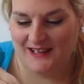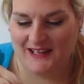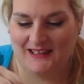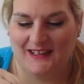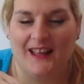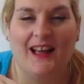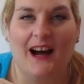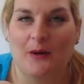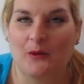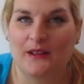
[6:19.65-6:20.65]

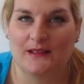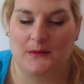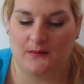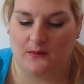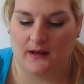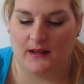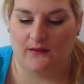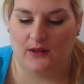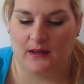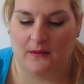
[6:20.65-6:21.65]
I'm one of those people
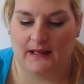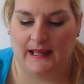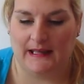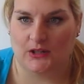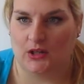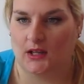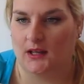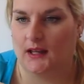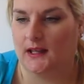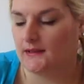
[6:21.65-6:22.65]
whenever you get
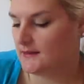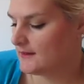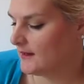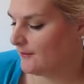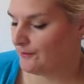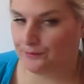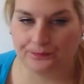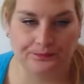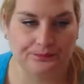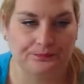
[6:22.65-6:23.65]
medication and um,
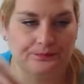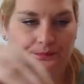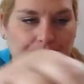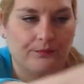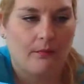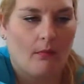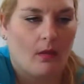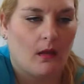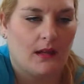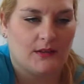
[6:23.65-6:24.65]

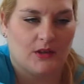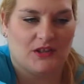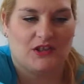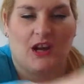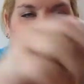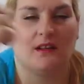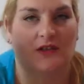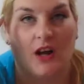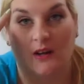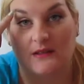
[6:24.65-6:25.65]
it's got a, sh- a
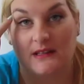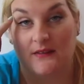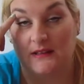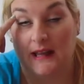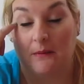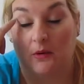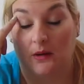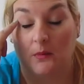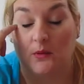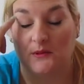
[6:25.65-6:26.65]
child safety cap on,
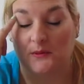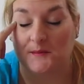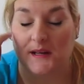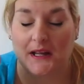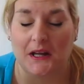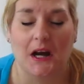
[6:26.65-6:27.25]
I'm always one like,